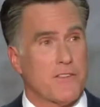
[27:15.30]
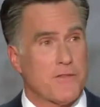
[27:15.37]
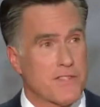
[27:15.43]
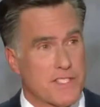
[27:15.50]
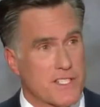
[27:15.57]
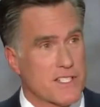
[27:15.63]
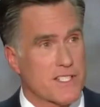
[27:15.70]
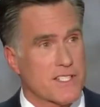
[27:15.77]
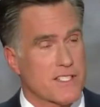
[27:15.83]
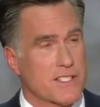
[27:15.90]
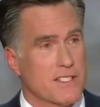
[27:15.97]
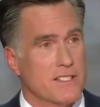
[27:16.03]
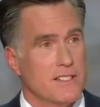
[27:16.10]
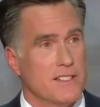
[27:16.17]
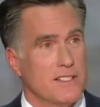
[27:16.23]

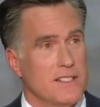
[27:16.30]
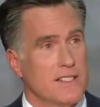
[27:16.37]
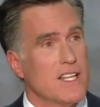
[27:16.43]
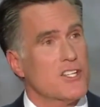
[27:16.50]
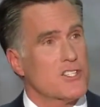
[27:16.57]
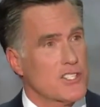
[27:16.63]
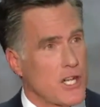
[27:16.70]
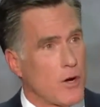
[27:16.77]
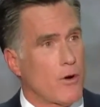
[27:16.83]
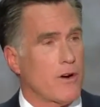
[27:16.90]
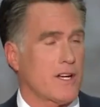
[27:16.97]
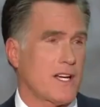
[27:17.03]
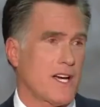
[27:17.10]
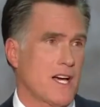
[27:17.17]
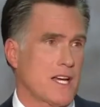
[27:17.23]
deficits, they slow
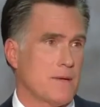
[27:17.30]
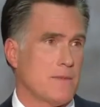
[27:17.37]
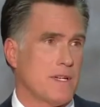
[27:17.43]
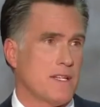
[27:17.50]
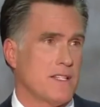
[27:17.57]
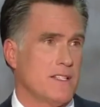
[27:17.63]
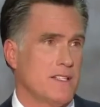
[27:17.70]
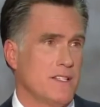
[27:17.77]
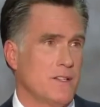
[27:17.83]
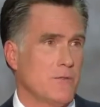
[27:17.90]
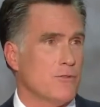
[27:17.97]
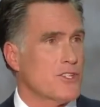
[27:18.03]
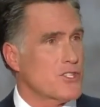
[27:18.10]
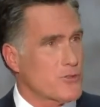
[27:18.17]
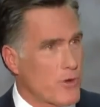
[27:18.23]
our economy,
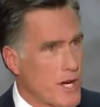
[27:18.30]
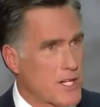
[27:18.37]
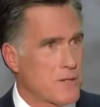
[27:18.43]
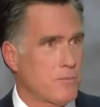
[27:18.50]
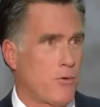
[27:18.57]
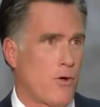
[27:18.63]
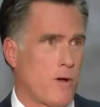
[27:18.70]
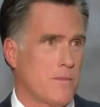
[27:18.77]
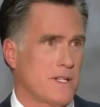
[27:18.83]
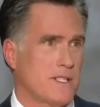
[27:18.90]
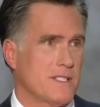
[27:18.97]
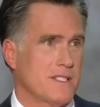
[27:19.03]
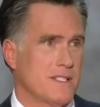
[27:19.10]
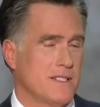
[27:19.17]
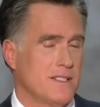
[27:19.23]
restrain
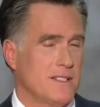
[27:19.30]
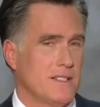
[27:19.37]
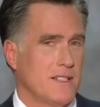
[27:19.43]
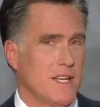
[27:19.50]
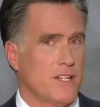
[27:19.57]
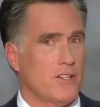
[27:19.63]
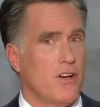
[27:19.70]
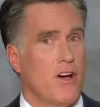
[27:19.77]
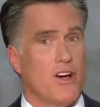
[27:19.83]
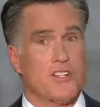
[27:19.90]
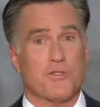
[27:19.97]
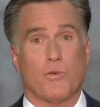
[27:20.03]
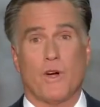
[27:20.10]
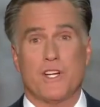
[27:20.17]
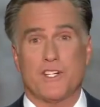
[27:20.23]
employment, and
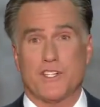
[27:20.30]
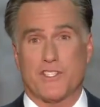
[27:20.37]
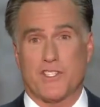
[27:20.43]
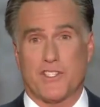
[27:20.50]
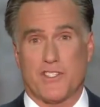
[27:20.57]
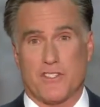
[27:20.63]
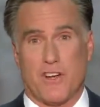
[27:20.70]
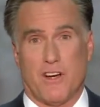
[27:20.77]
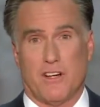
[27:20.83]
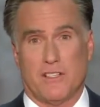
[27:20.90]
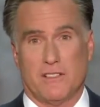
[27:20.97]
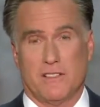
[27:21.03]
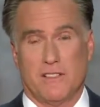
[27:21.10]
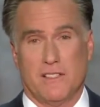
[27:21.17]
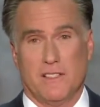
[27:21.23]
cause wages to
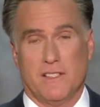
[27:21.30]
stall.